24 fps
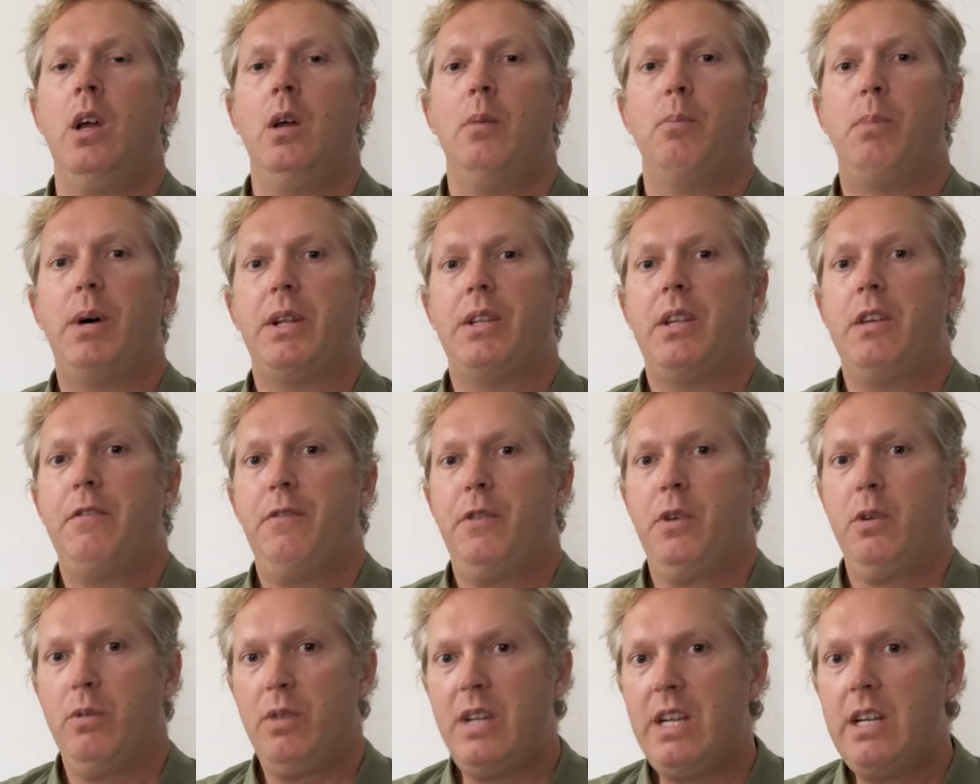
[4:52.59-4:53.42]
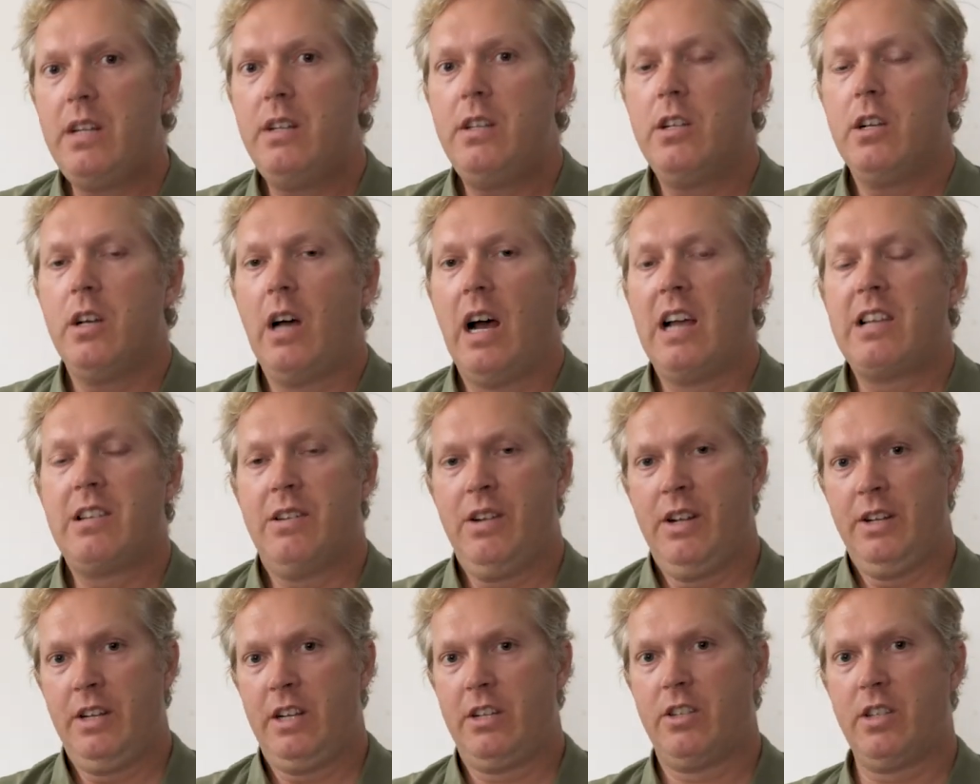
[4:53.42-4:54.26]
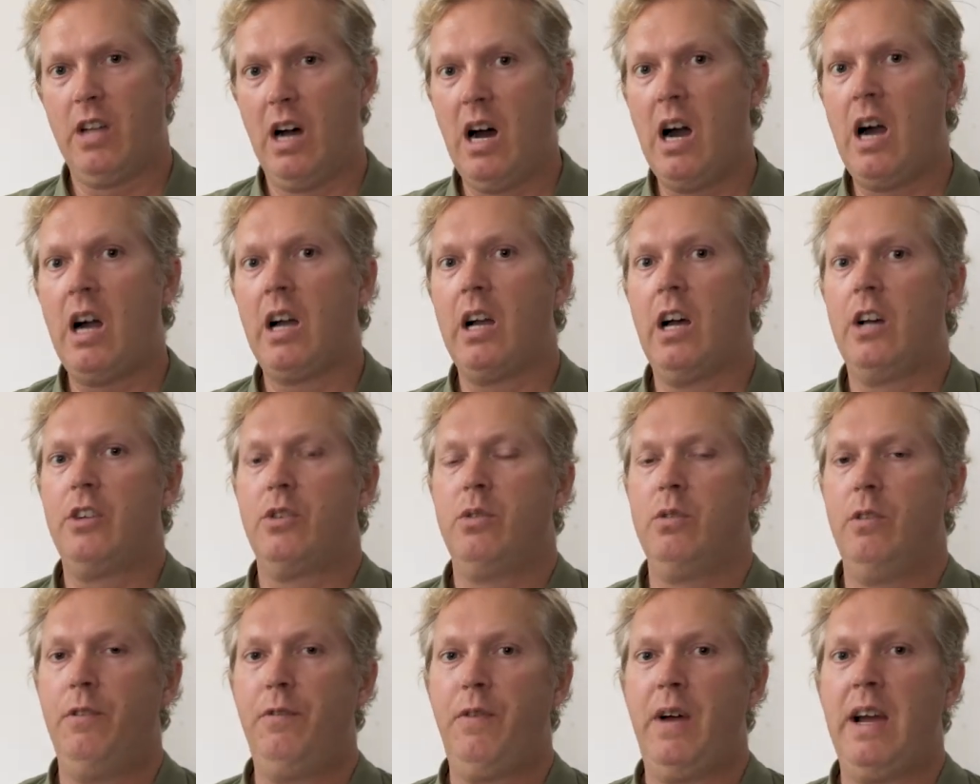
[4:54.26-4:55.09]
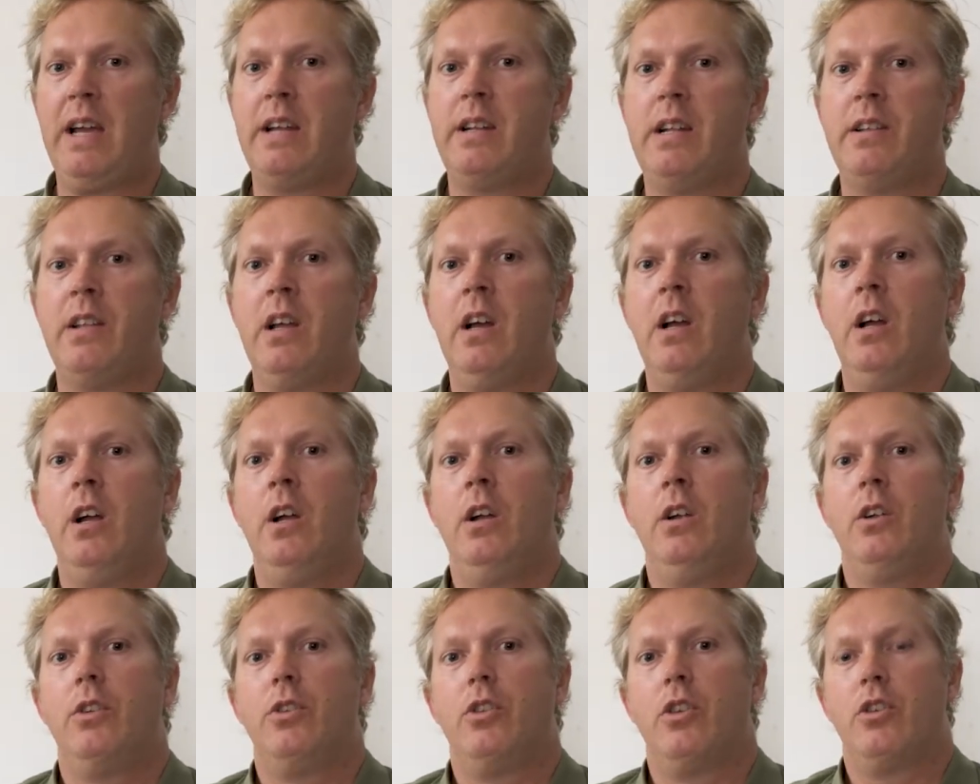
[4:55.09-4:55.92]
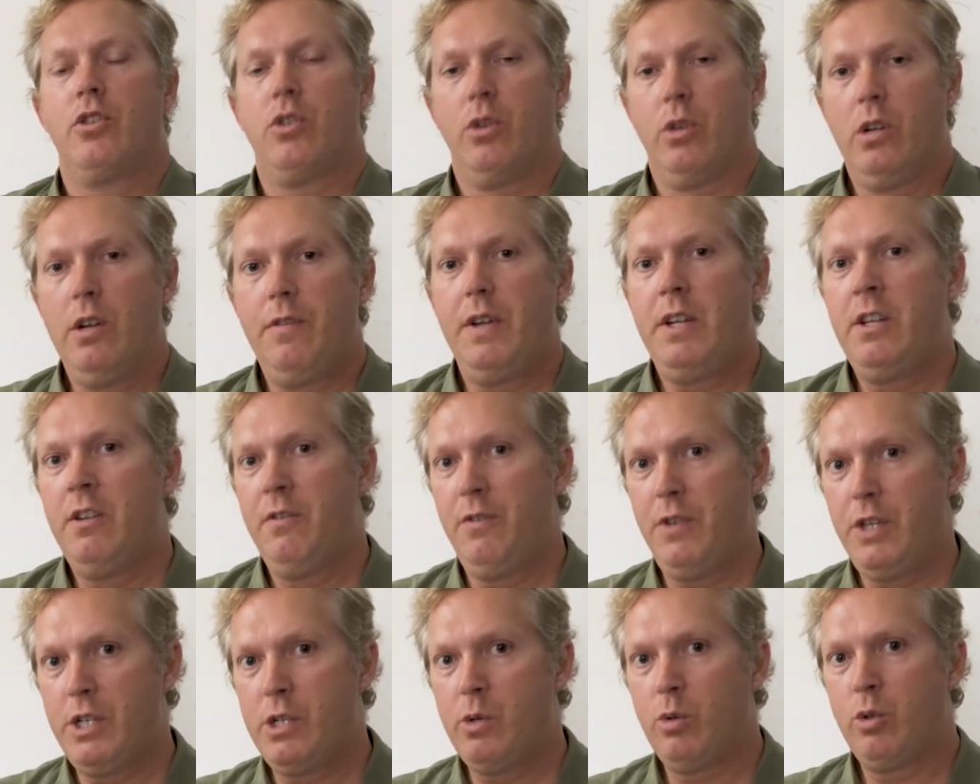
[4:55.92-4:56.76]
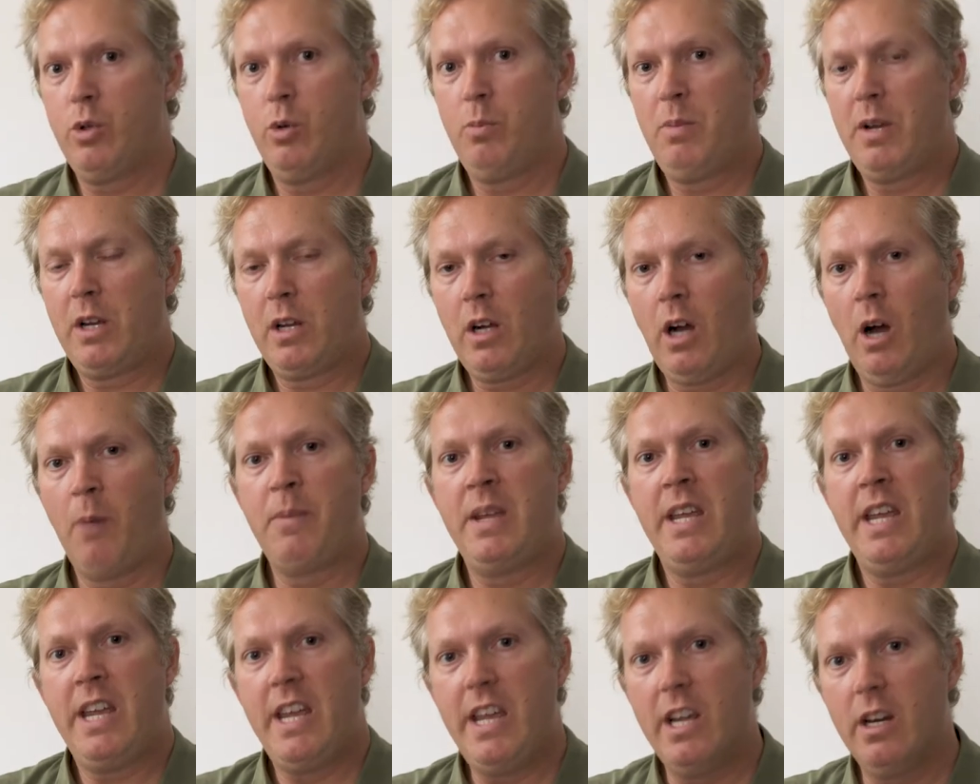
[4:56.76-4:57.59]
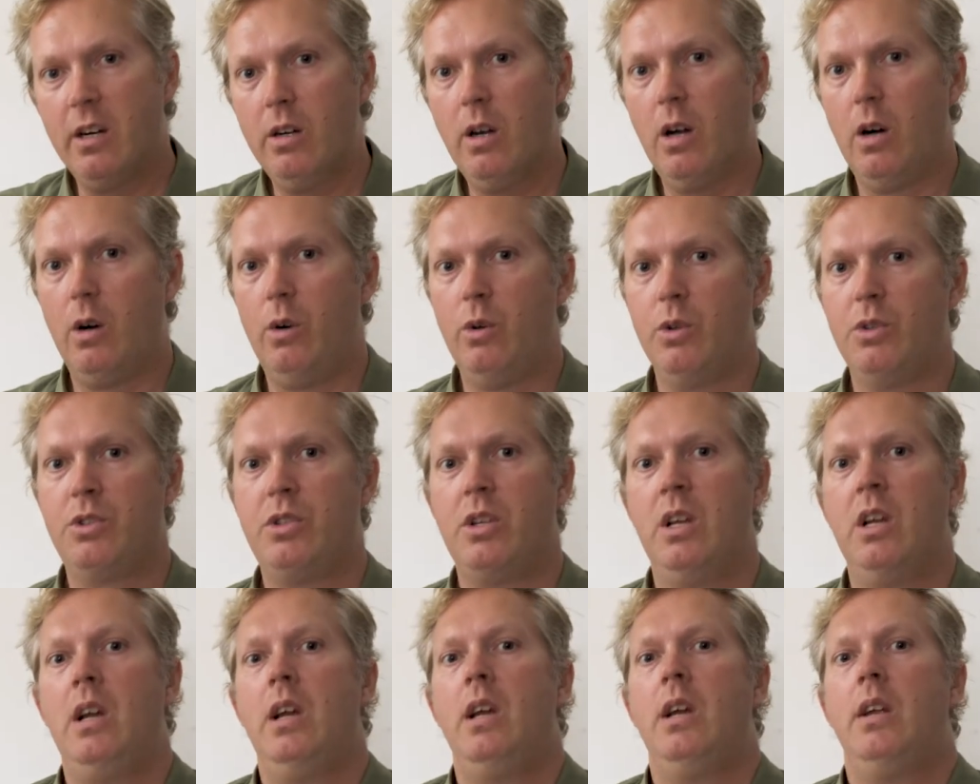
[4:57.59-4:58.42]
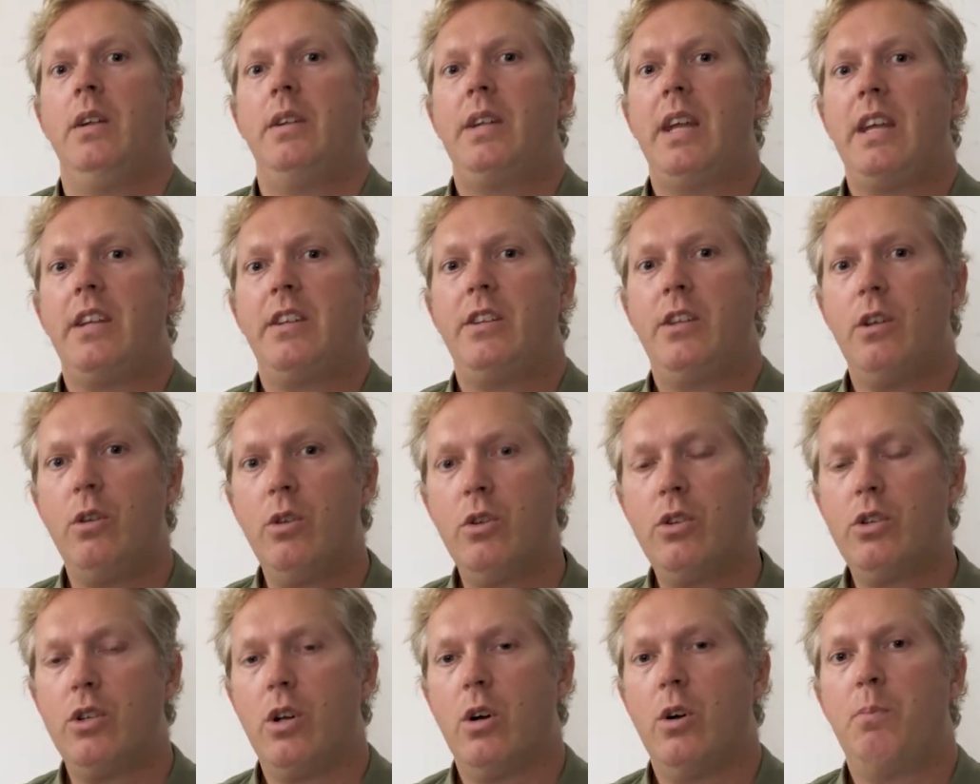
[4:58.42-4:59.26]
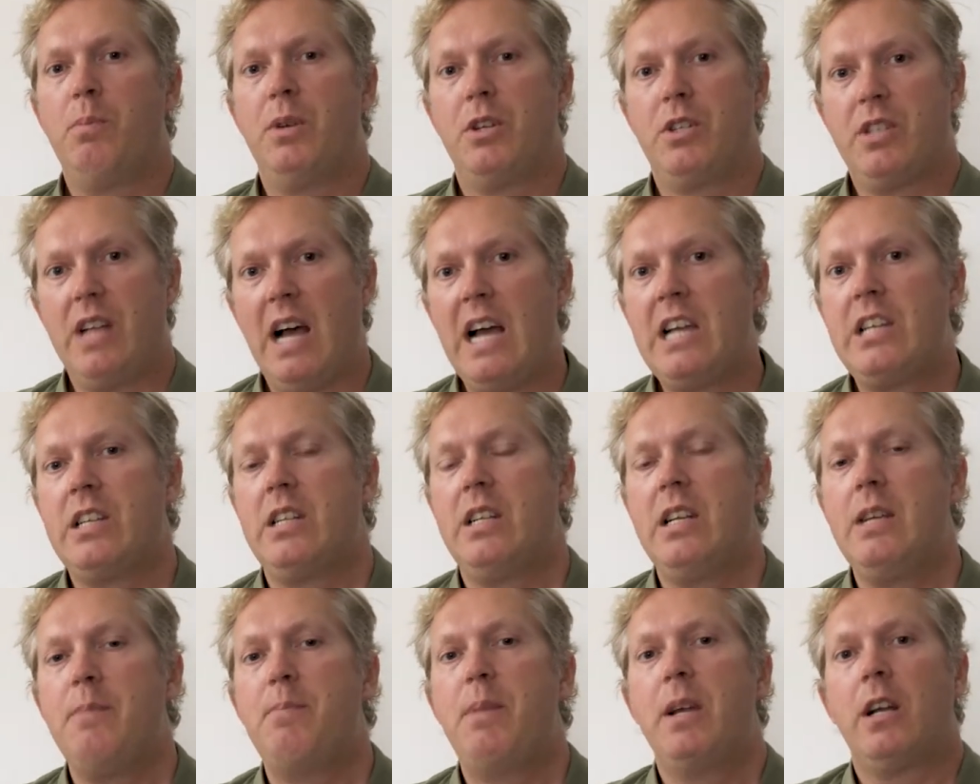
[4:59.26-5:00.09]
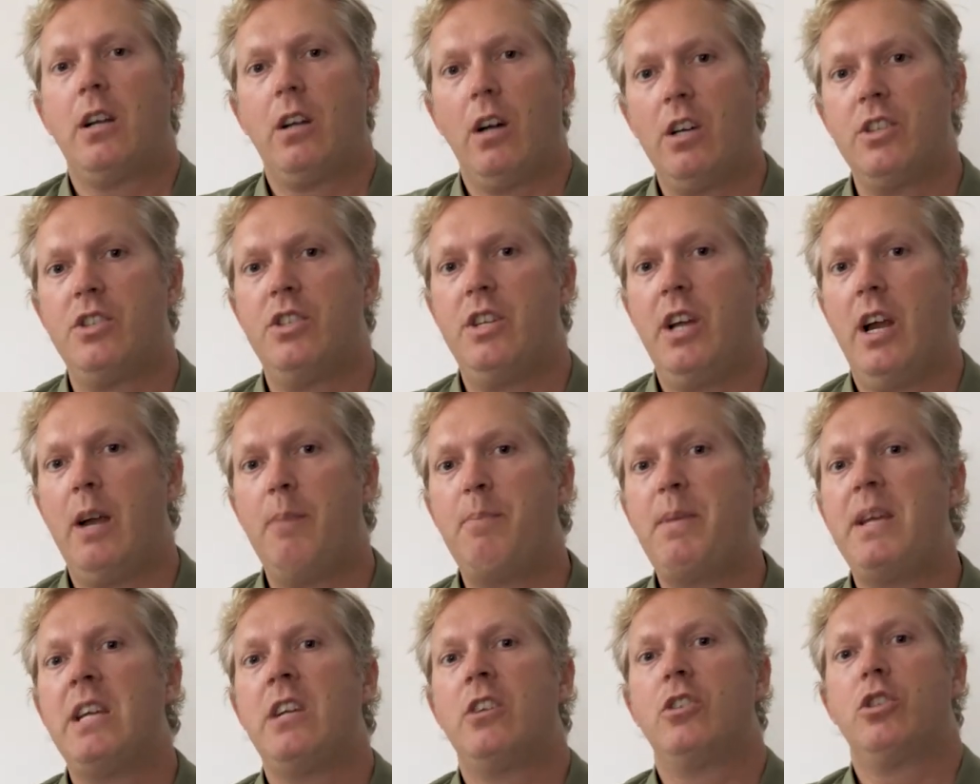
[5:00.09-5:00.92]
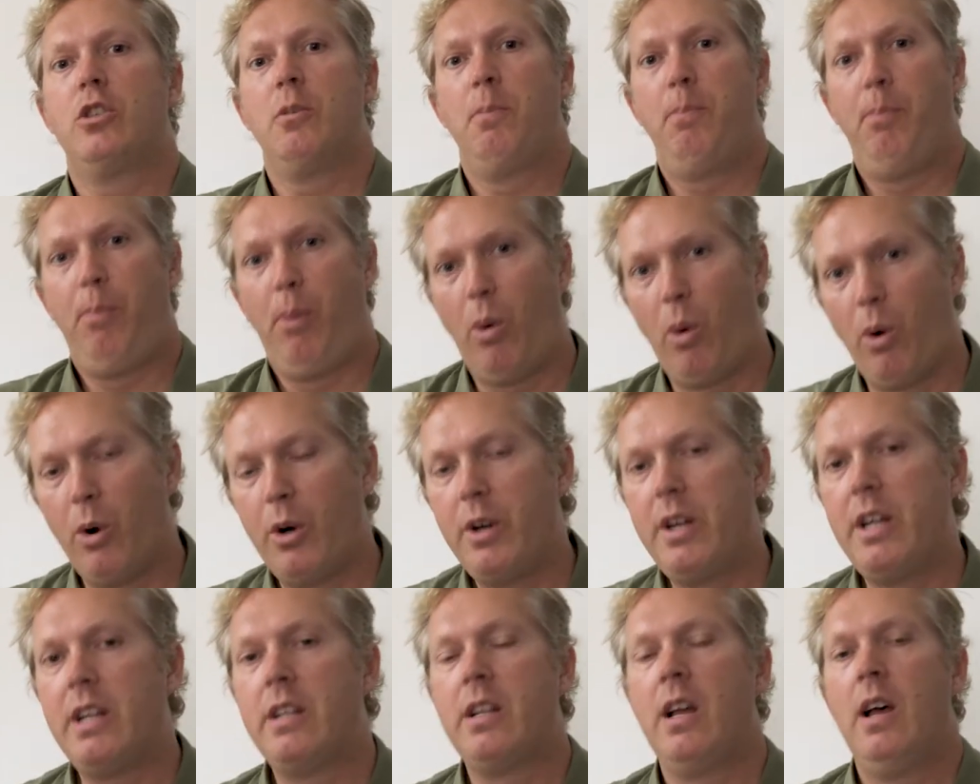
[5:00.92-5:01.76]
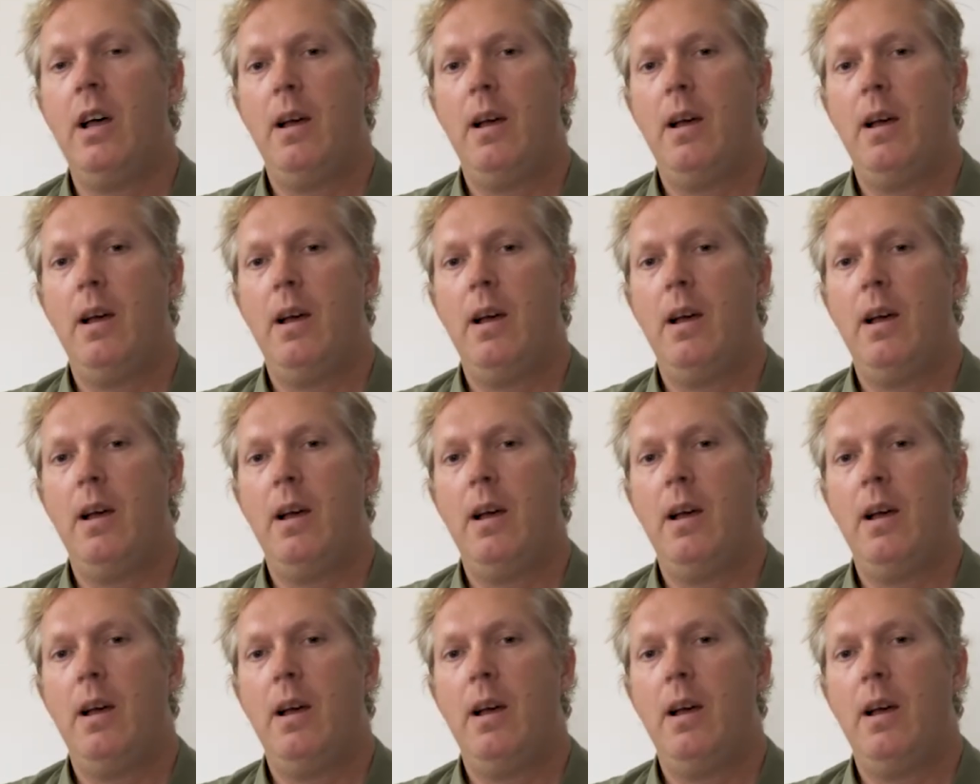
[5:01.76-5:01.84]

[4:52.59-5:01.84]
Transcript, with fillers: but if you read the Icelandic sagas, you'll find that the sort of individuals who become heroes, they do so precisely because they are being supported